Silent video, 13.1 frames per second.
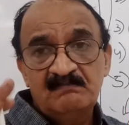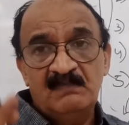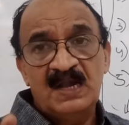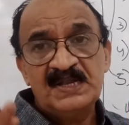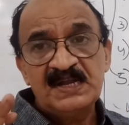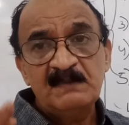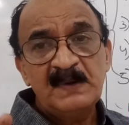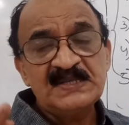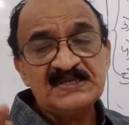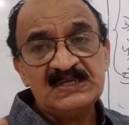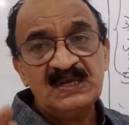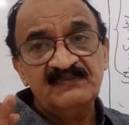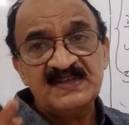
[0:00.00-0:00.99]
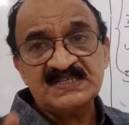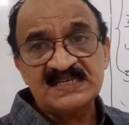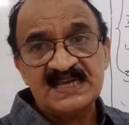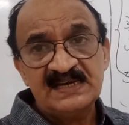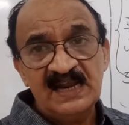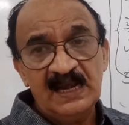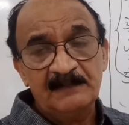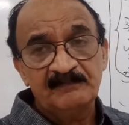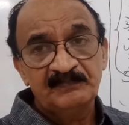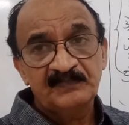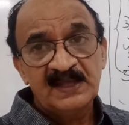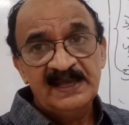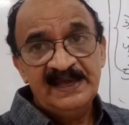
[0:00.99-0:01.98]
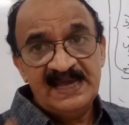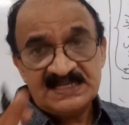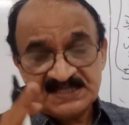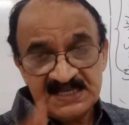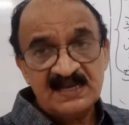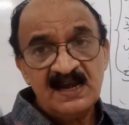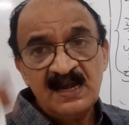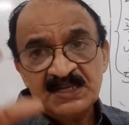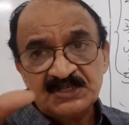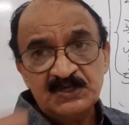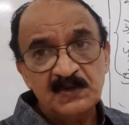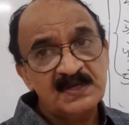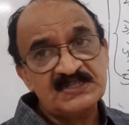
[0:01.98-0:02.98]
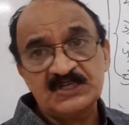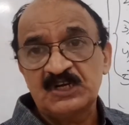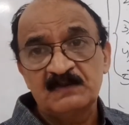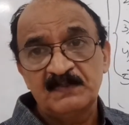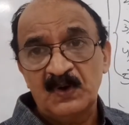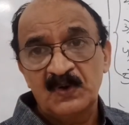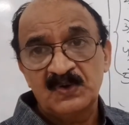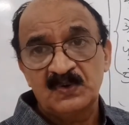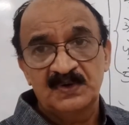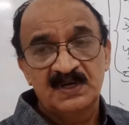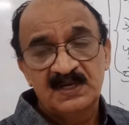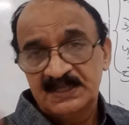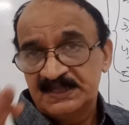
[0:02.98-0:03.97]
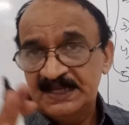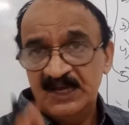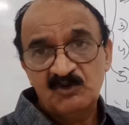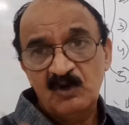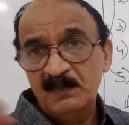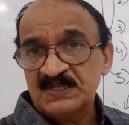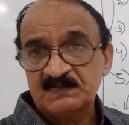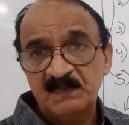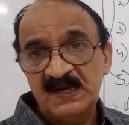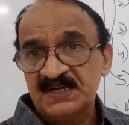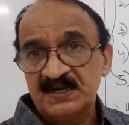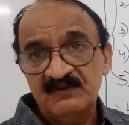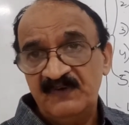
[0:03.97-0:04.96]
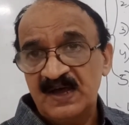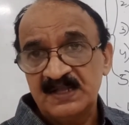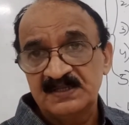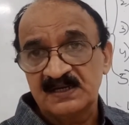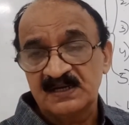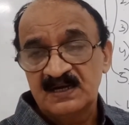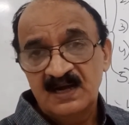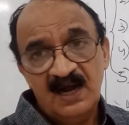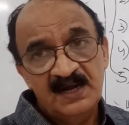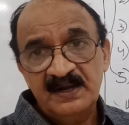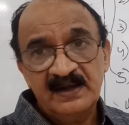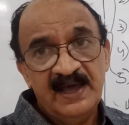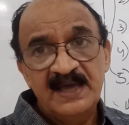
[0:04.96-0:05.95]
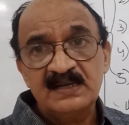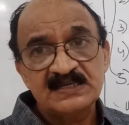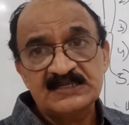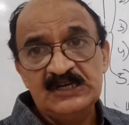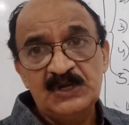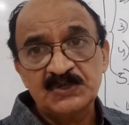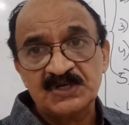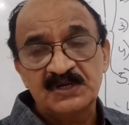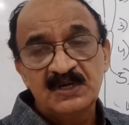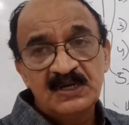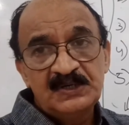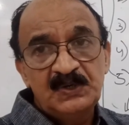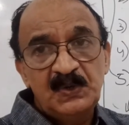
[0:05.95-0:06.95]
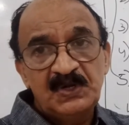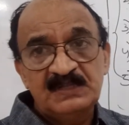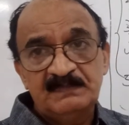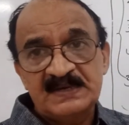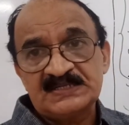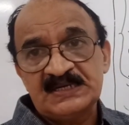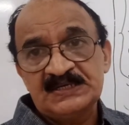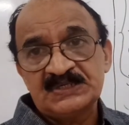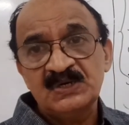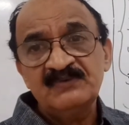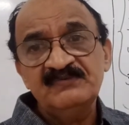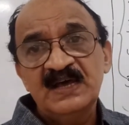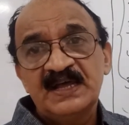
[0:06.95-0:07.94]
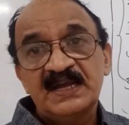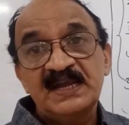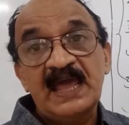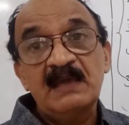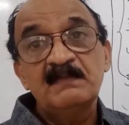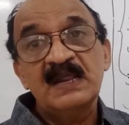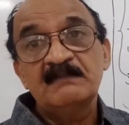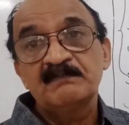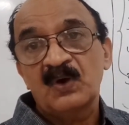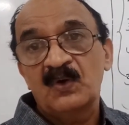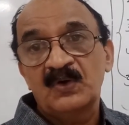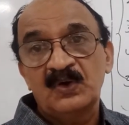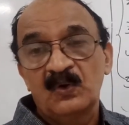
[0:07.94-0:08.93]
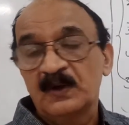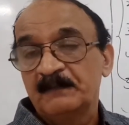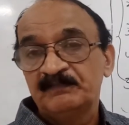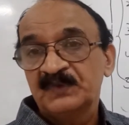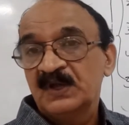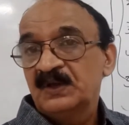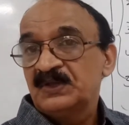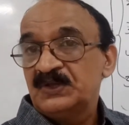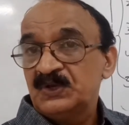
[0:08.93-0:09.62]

Multiplicity of a signal. A signal is due to a set of proton that will be splitted further under high resolution due to the presence of neighboring proton.